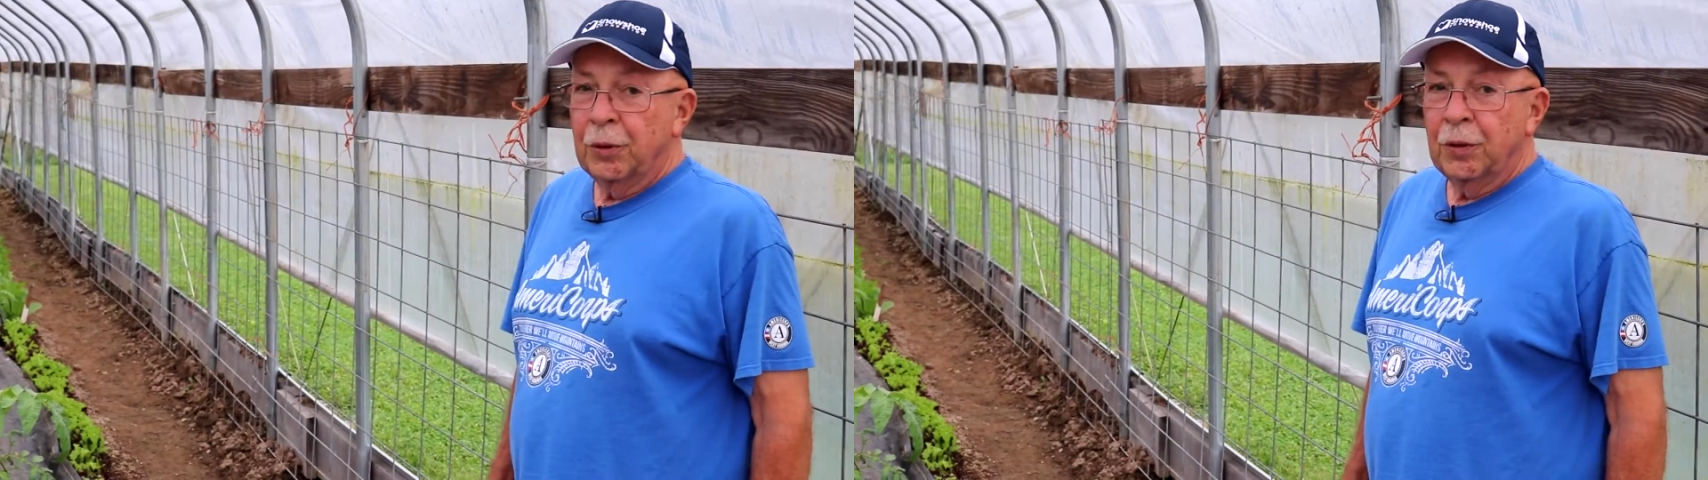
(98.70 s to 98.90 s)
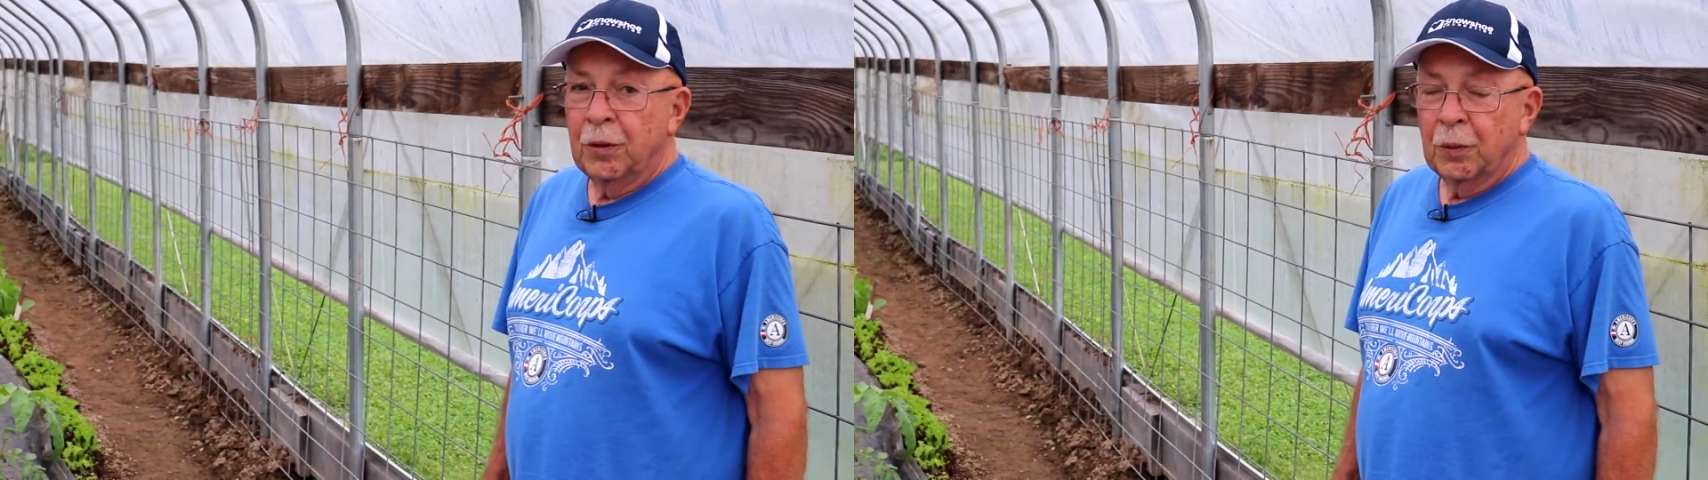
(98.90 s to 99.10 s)

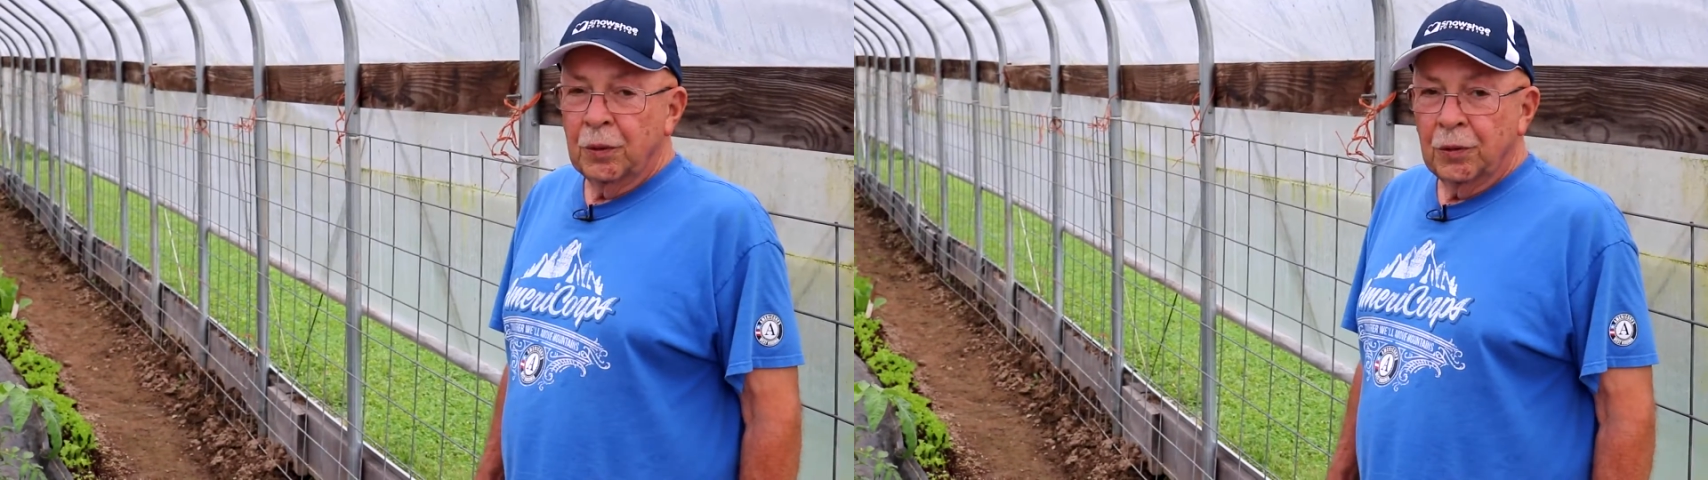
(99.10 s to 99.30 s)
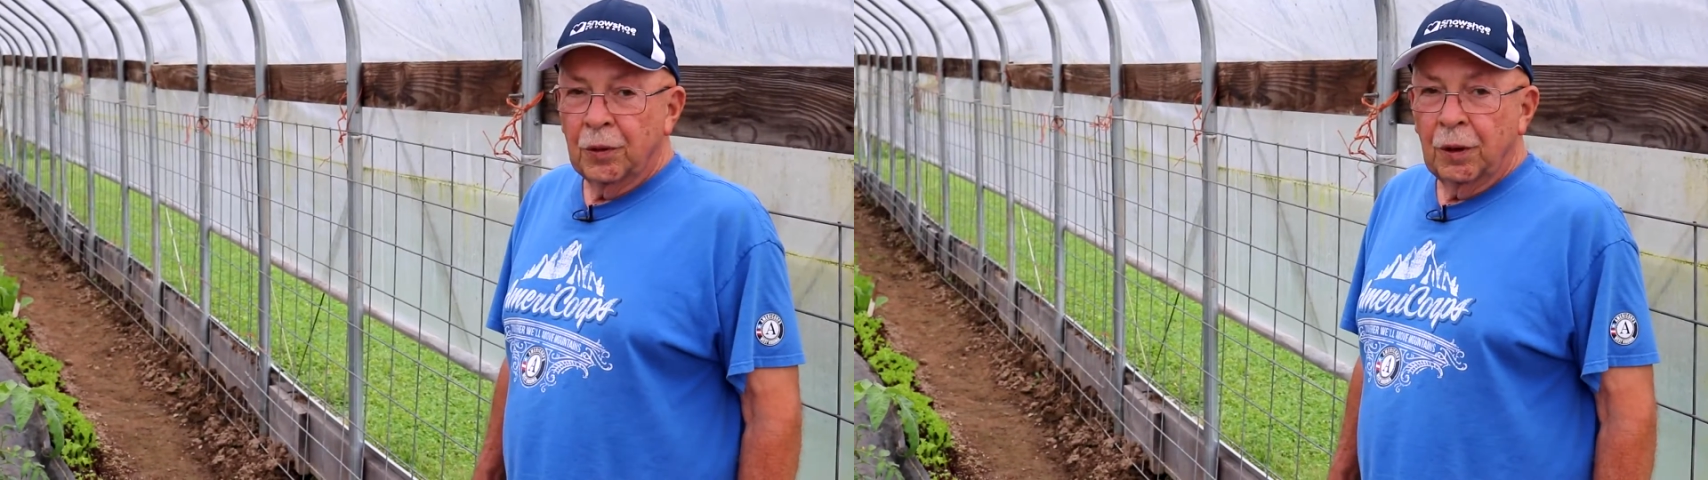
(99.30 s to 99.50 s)
in here
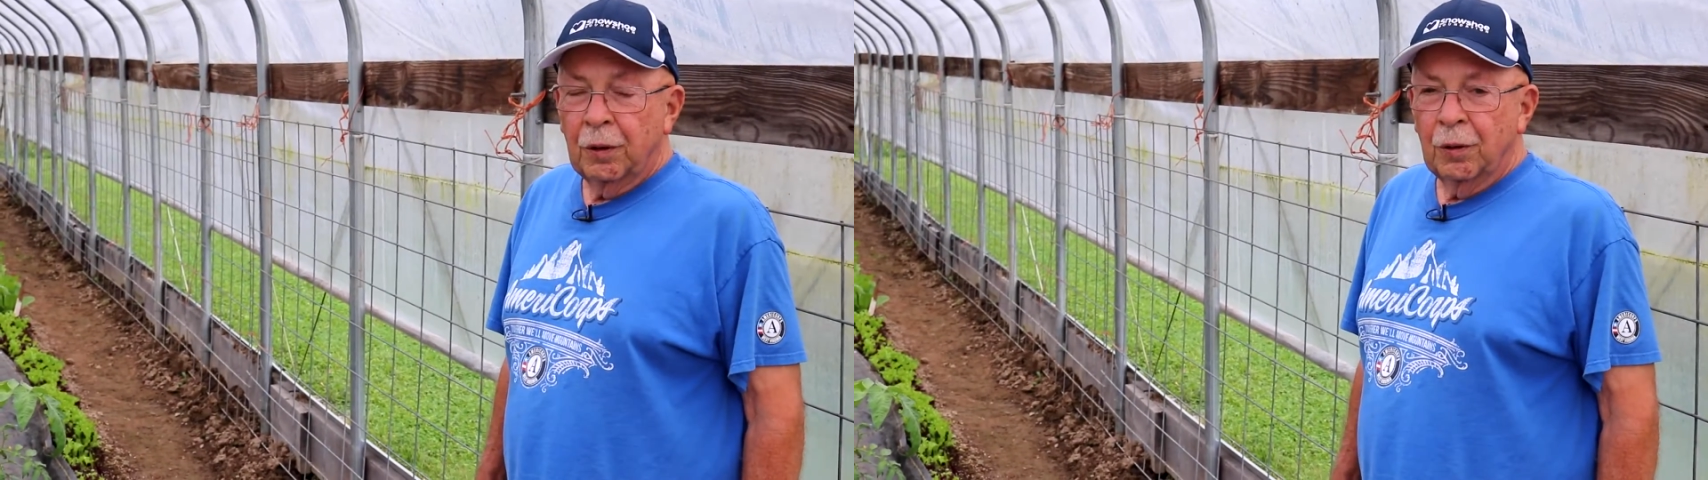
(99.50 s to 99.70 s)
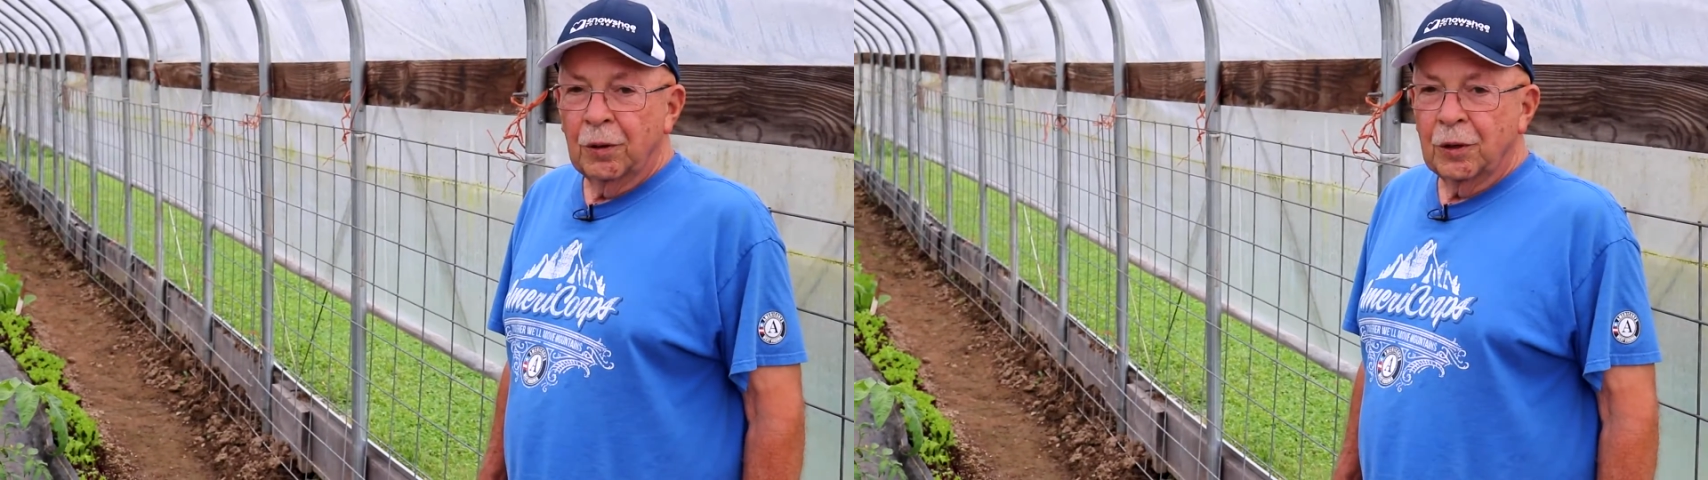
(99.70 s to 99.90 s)
was
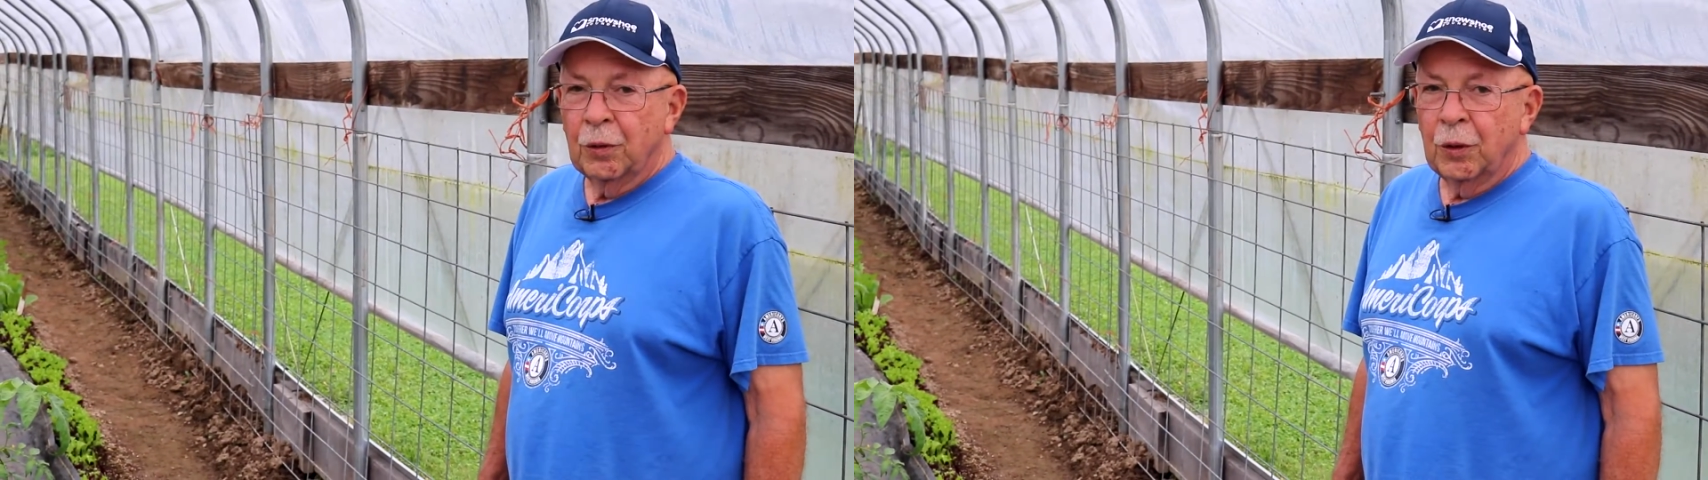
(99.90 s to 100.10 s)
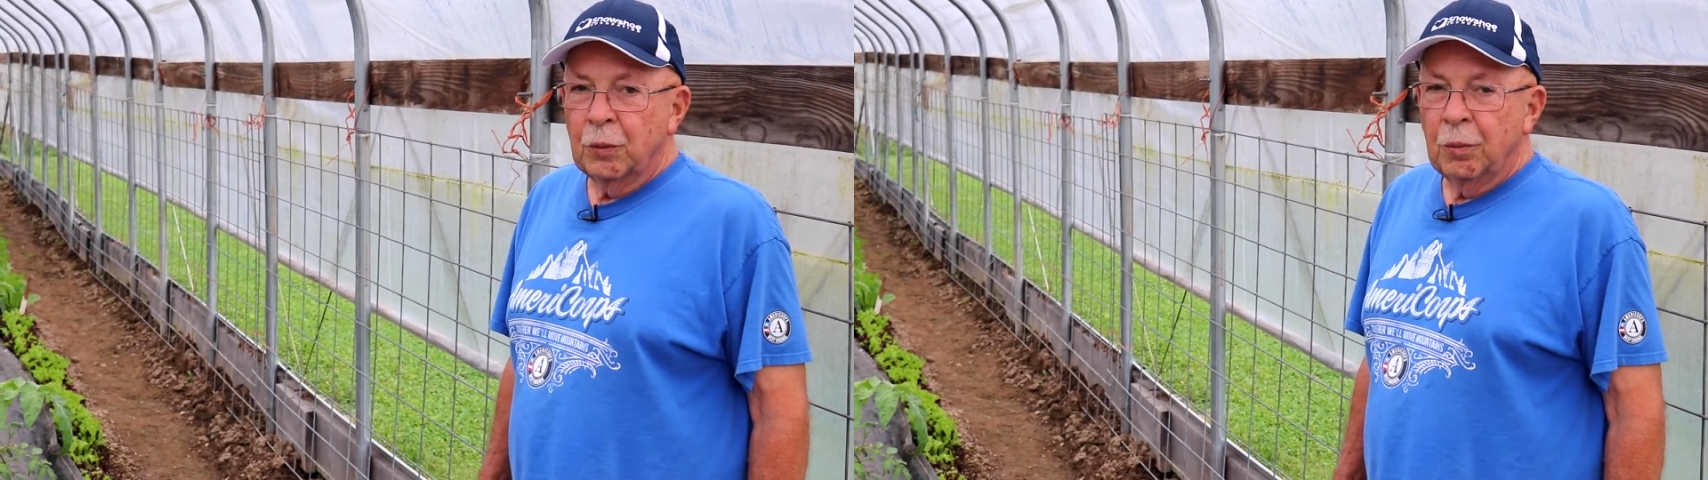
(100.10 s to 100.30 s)
early
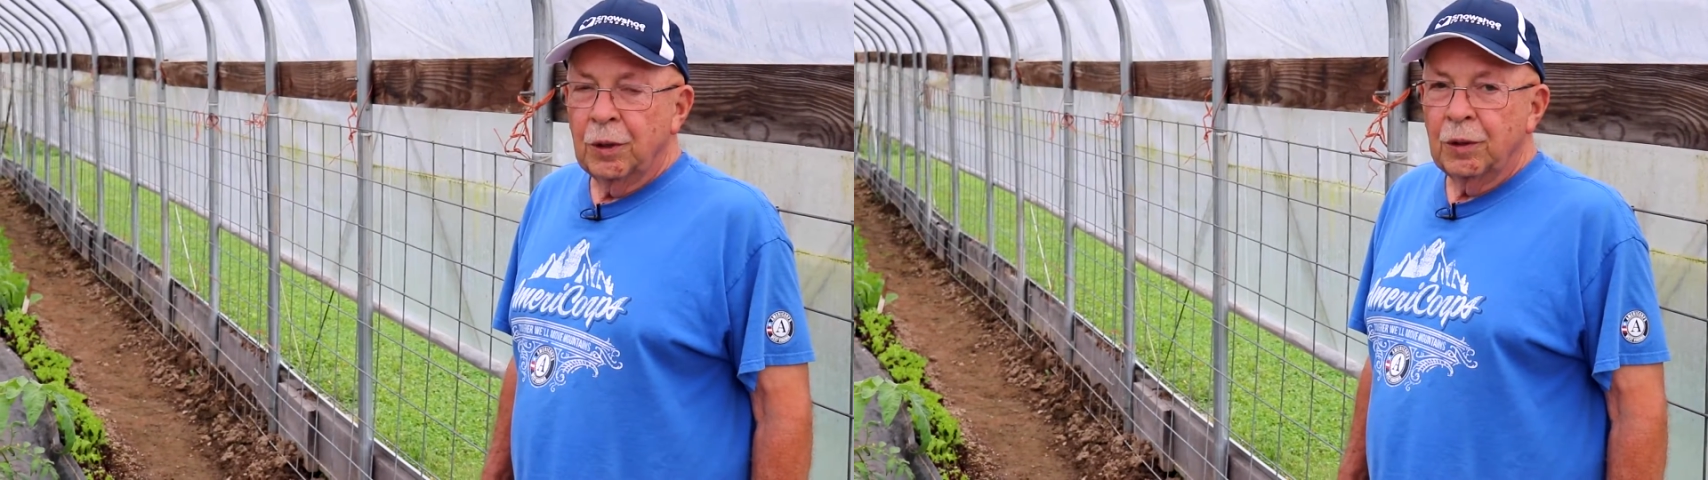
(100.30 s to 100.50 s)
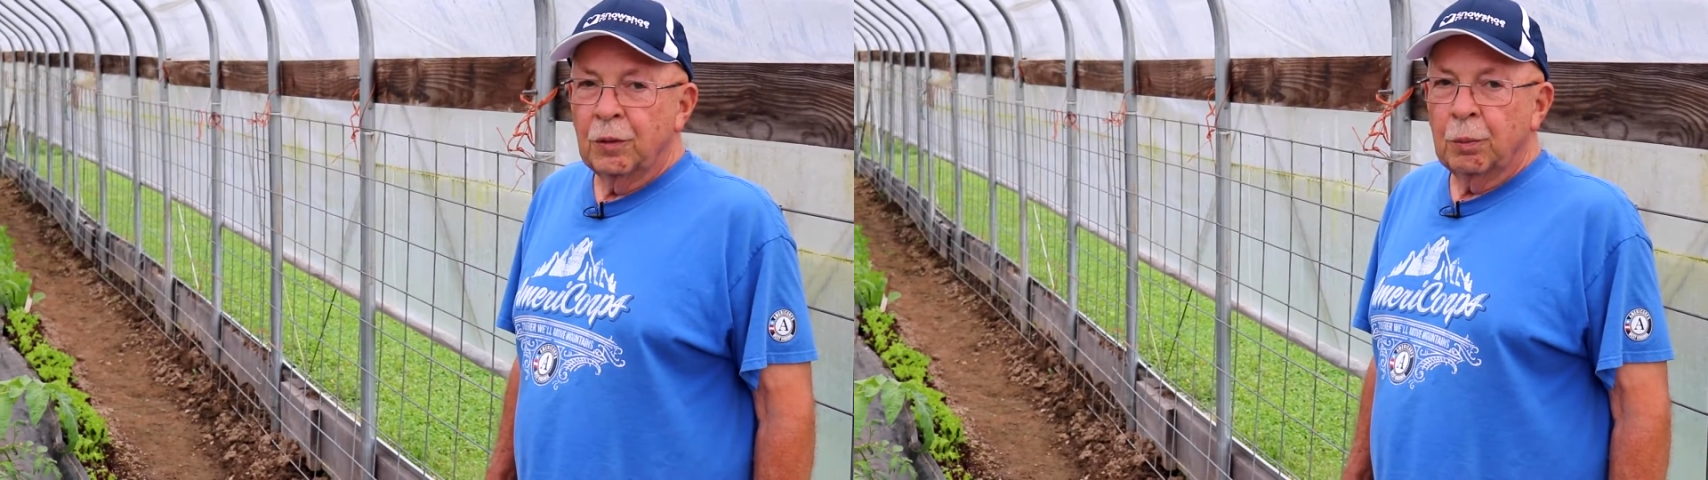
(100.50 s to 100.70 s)
green beans,